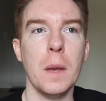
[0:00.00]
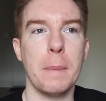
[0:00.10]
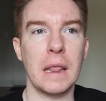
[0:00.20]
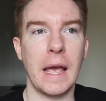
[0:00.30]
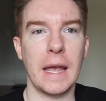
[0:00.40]

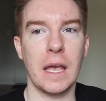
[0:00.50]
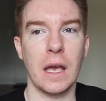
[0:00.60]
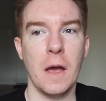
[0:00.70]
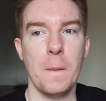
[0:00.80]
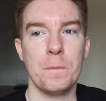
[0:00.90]
But like,
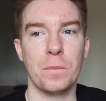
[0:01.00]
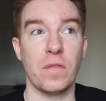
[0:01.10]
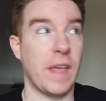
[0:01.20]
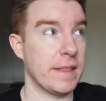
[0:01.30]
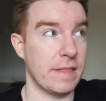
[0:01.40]

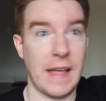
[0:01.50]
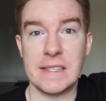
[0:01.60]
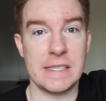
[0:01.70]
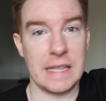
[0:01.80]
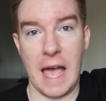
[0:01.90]
that,
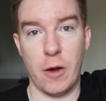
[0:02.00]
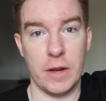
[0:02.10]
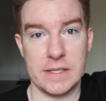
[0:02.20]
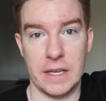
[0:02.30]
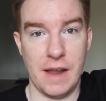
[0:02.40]
that's as loud
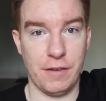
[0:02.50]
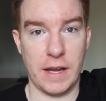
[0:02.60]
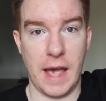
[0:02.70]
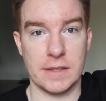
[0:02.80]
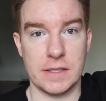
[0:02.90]
as it ever
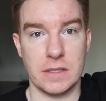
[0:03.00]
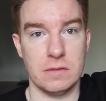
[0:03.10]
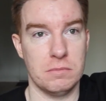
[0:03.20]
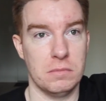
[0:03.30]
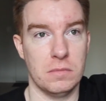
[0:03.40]
gets.
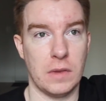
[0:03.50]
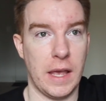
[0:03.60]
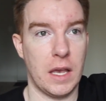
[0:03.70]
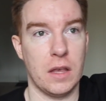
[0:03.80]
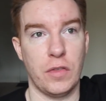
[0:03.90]

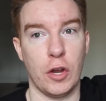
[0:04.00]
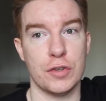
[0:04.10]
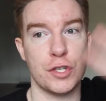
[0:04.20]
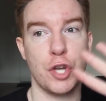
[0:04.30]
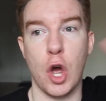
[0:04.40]
Like,
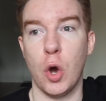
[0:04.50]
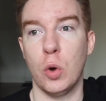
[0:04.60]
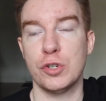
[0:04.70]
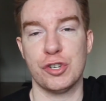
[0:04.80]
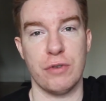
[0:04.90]
there's
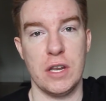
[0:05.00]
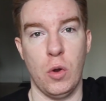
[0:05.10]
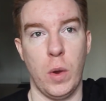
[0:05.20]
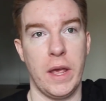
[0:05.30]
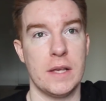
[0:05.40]
no street
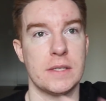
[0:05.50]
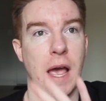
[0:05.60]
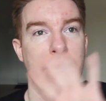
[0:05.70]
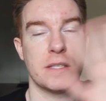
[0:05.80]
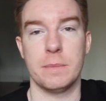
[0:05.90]
noise.
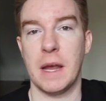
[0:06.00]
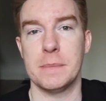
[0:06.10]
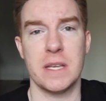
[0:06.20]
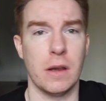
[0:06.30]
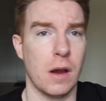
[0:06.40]
I
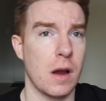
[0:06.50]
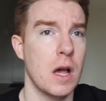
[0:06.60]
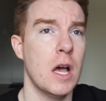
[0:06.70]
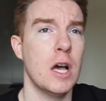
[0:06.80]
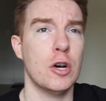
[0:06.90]
sometimes hear
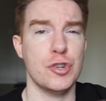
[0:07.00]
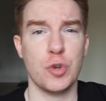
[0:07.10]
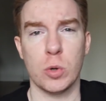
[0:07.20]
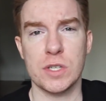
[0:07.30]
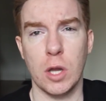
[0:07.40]

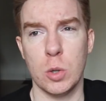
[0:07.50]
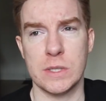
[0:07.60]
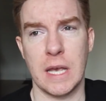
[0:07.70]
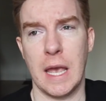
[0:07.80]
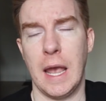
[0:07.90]
doors
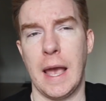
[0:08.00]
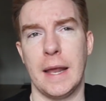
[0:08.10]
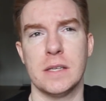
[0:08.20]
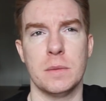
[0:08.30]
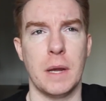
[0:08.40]
closing, and
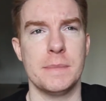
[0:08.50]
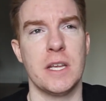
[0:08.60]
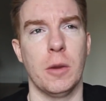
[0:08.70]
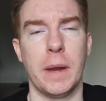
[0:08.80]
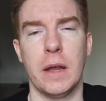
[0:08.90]
I sometimes
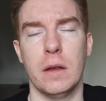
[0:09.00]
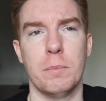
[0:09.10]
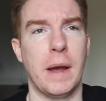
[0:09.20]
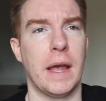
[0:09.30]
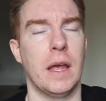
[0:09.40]
hear my,
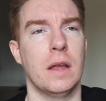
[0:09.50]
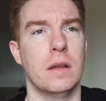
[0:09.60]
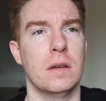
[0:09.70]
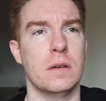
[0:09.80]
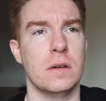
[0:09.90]
my
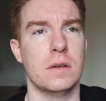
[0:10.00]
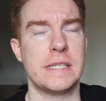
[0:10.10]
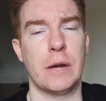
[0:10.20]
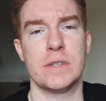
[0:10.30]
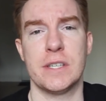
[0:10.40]

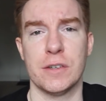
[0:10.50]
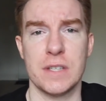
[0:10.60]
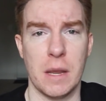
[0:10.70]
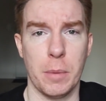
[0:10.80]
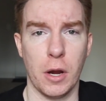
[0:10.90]
downstairs
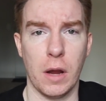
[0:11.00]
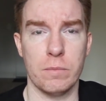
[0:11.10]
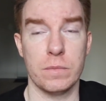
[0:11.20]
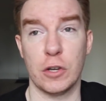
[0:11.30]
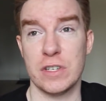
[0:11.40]

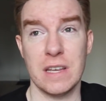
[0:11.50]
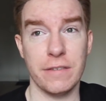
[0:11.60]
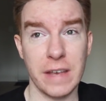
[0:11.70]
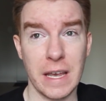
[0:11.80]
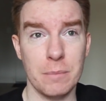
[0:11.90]
neighbor, their T
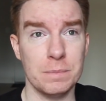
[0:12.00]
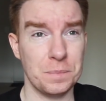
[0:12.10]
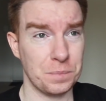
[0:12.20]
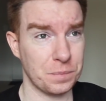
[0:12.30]
V.